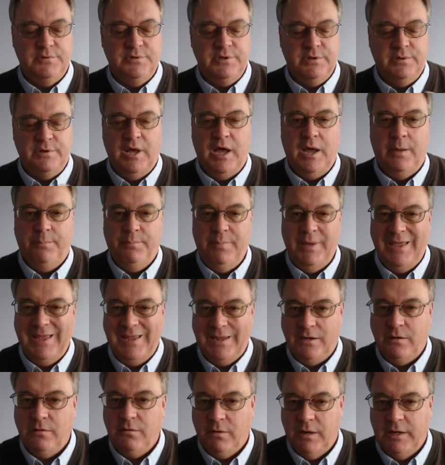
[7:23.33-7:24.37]
do not
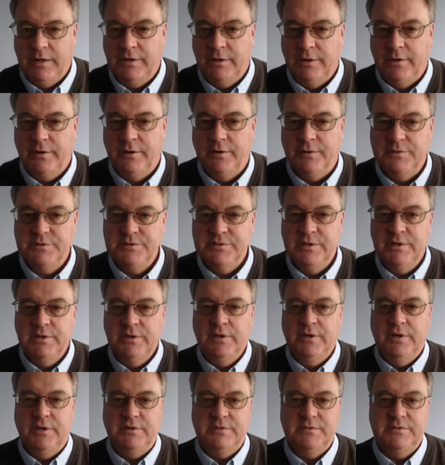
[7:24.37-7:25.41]
pay creditors
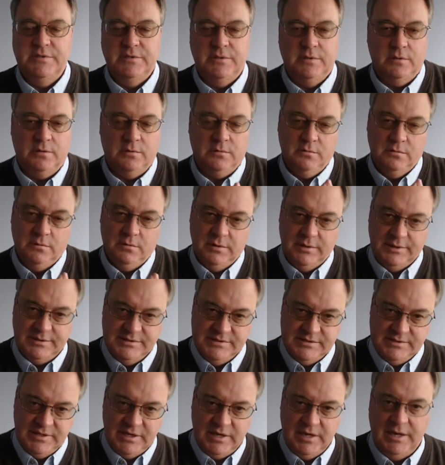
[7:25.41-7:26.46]
until
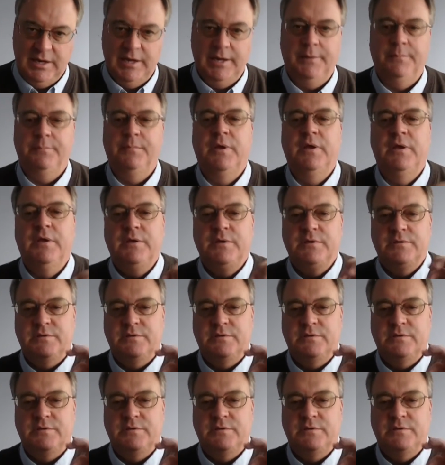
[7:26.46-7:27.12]
it's time.